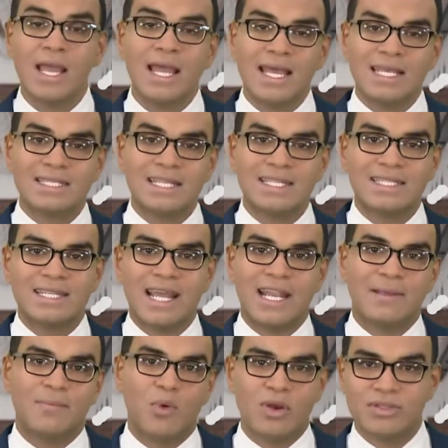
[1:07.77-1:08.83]

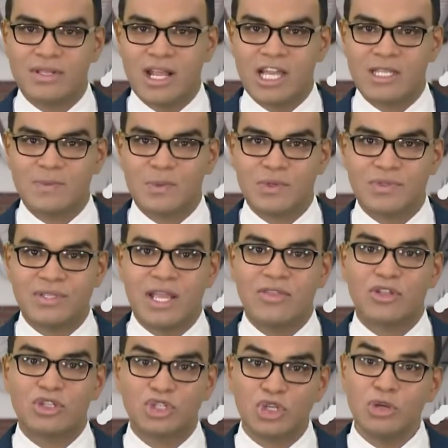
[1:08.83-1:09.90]
Cincinnati poison experts saying
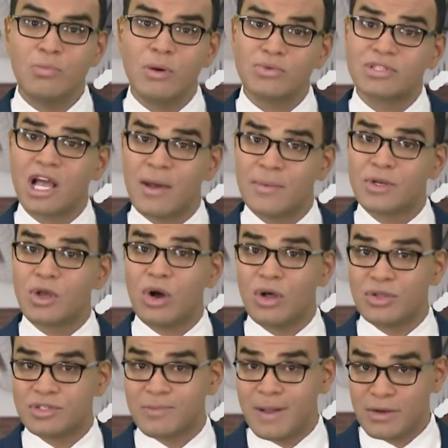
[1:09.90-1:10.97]
the two most common
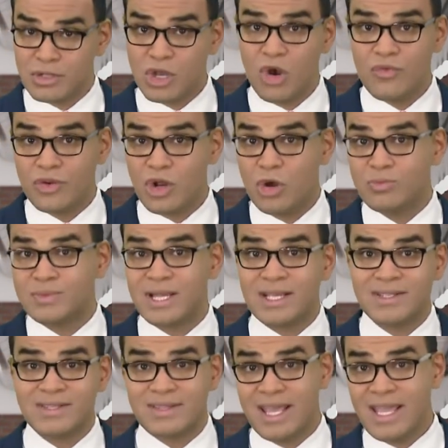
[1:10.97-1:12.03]
calls about COVID home
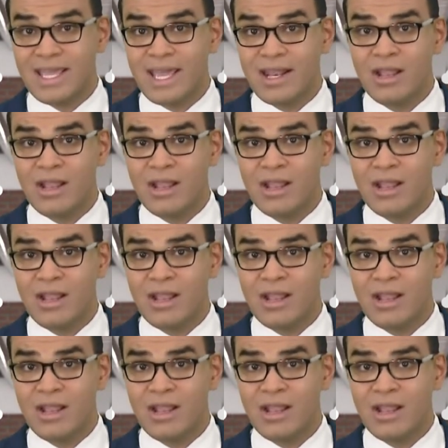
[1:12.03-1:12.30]
tests they get